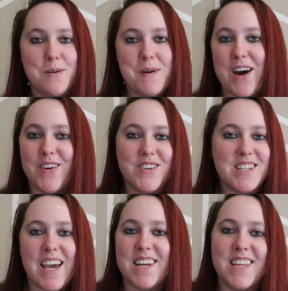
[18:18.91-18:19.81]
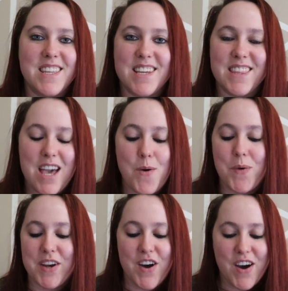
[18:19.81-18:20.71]
about anything that
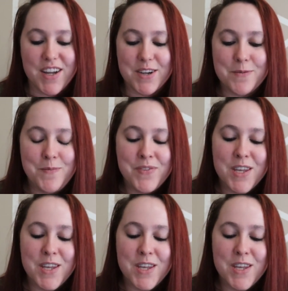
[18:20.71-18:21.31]
went on.